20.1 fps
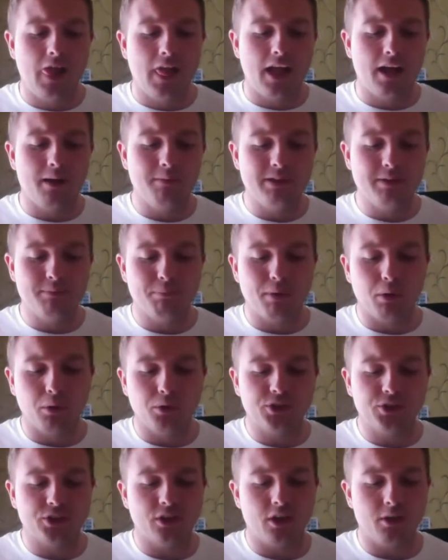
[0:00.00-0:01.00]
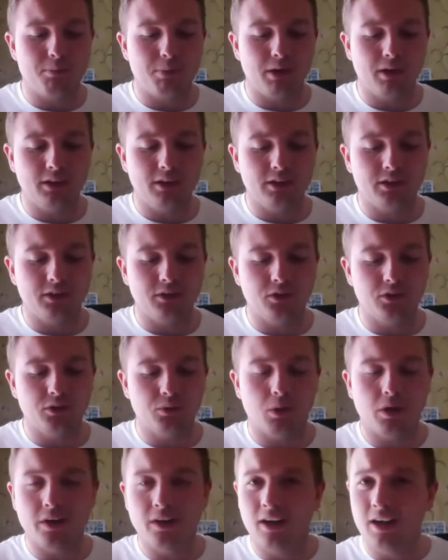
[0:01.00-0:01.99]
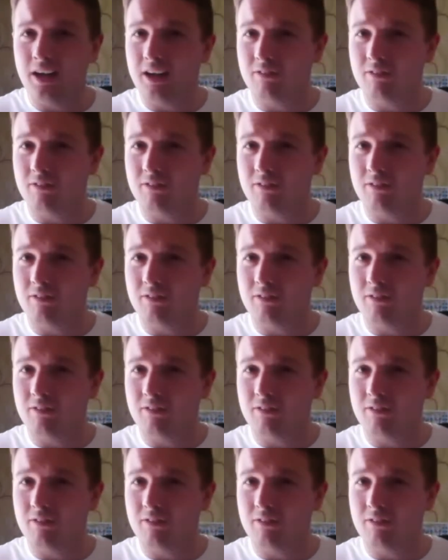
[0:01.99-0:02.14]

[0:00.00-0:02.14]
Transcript: It's Bold Sniper at 2 to 1,